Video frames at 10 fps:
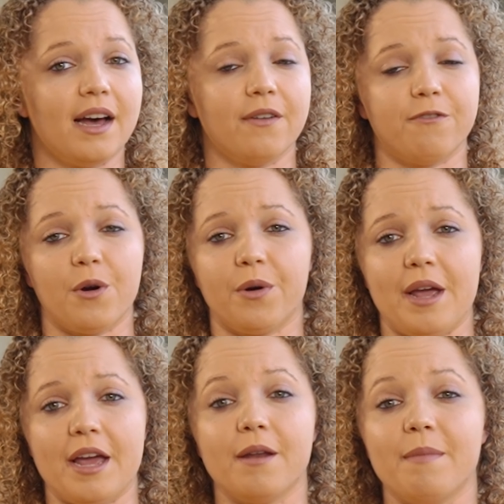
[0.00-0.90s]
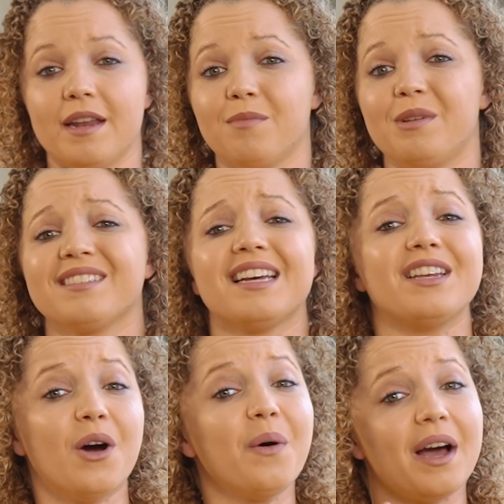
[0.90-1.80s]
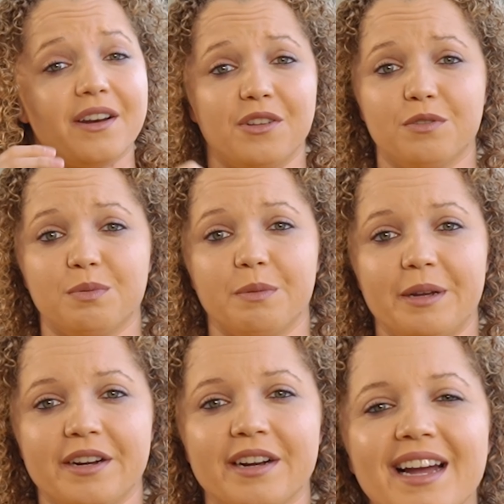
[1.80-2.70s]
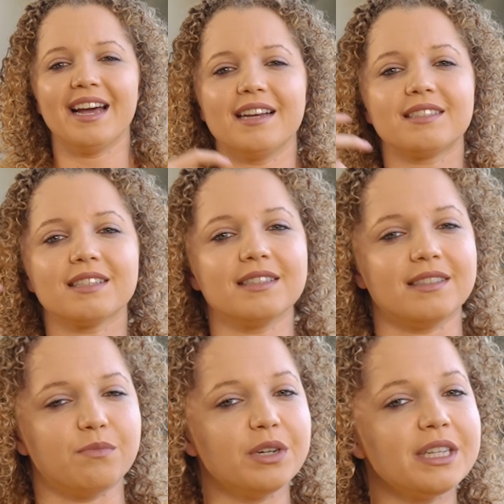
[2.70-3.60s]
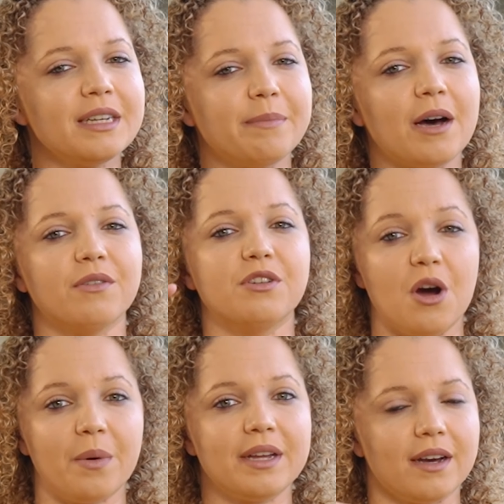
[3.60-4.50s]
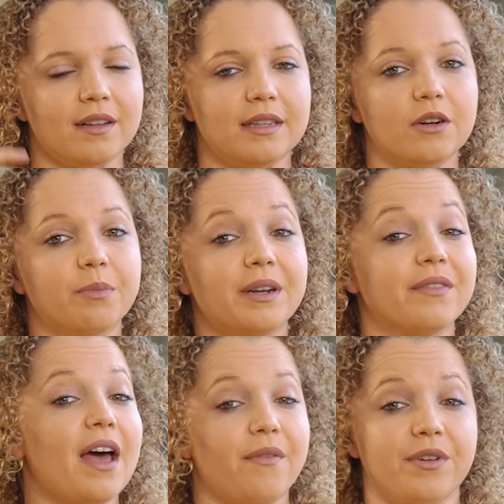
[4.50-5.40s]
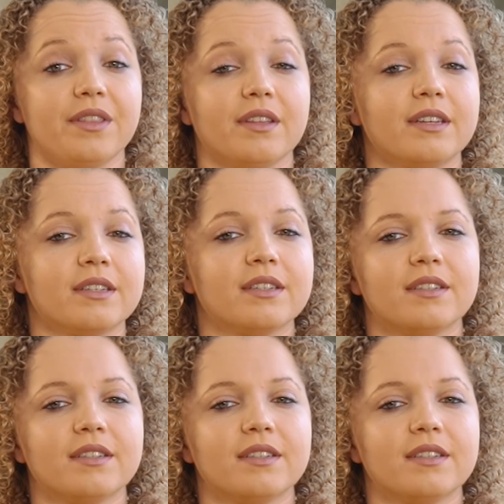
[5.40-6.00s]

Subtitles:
a photo animated because I know how to use Premiere. It's really about knowing a little bit of everything.